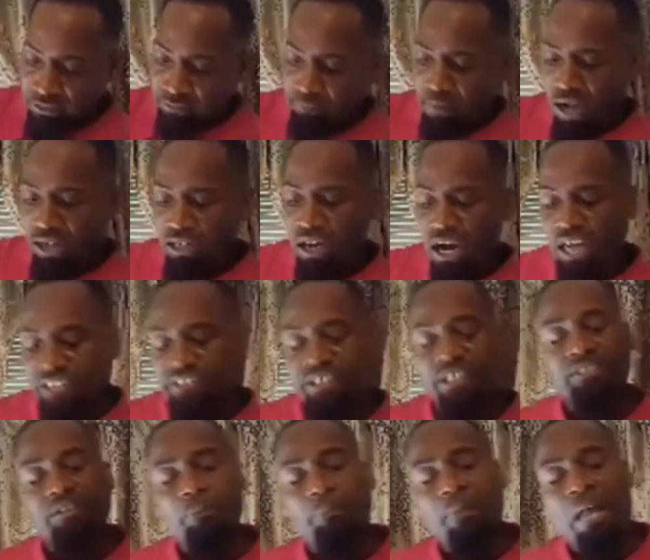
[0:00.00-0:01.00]
My God
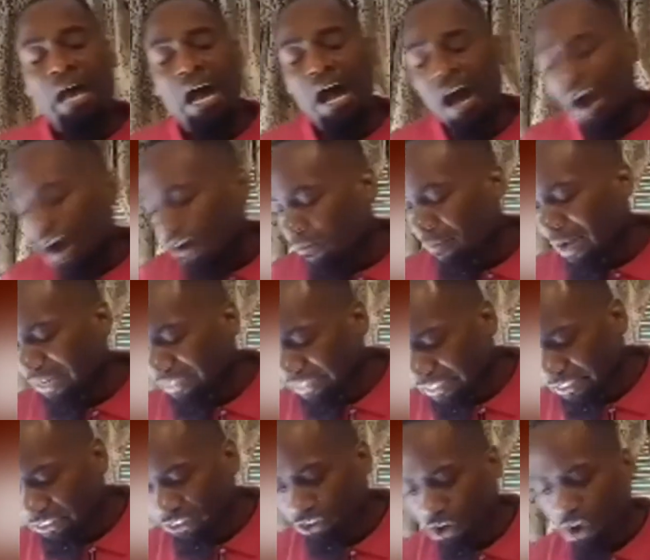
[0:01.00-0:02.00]
shall supply all my
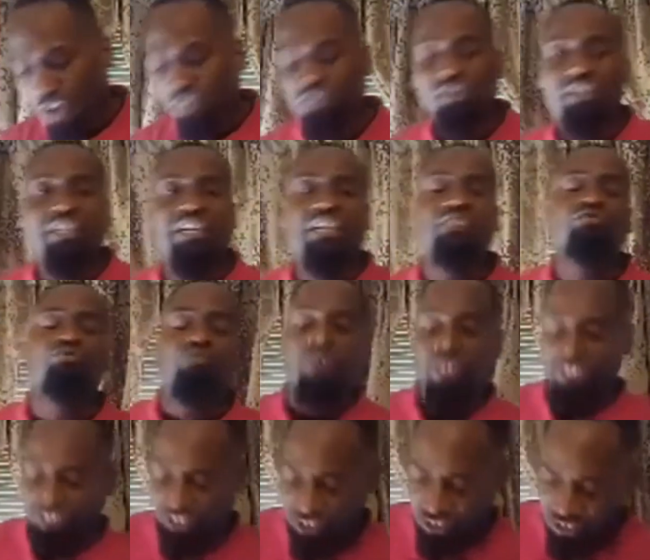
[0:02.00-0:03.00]
needs according to his
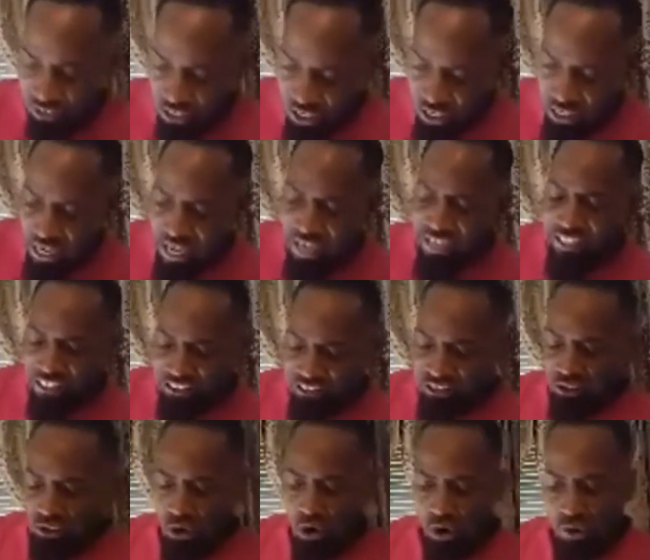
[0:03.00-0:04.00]
riches and his
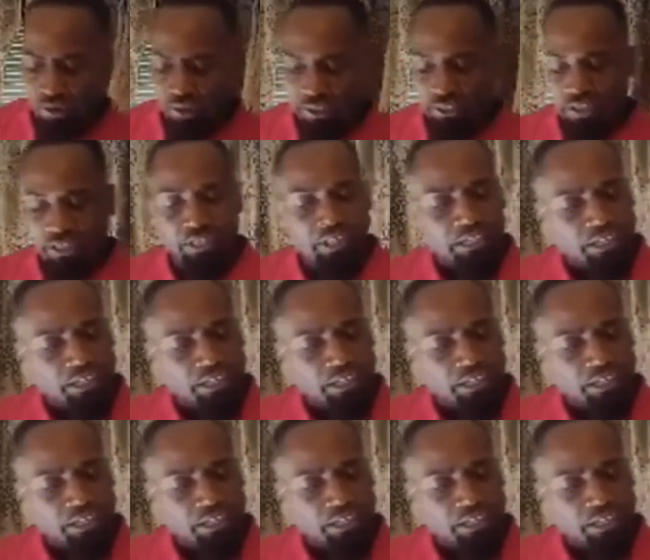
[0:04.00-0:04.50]
glory.